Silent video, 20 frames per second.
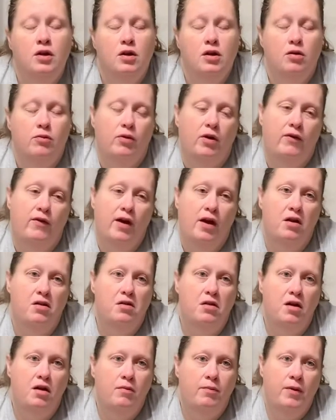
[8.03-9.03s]
but I've had a lot
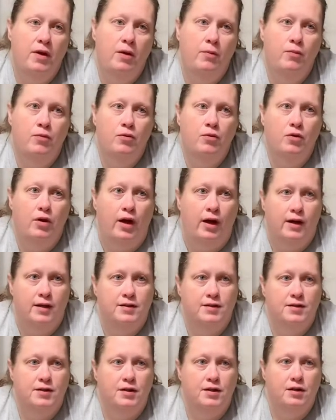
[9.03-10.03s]
of people
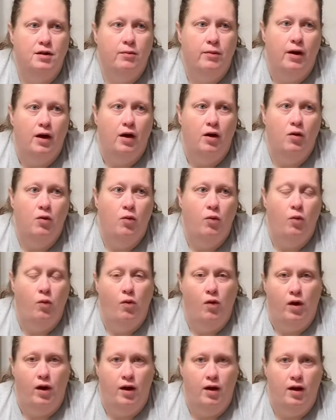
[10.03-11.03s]
asking about
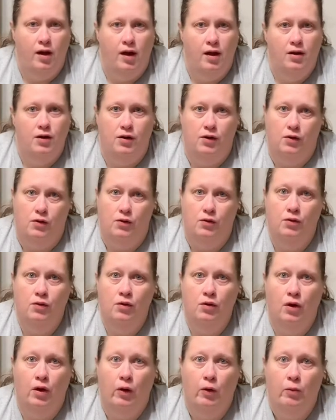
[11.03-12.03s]
what I do
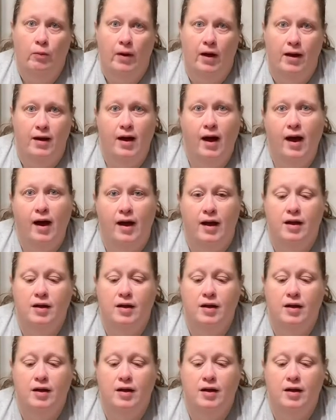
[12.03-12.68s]
on my diet.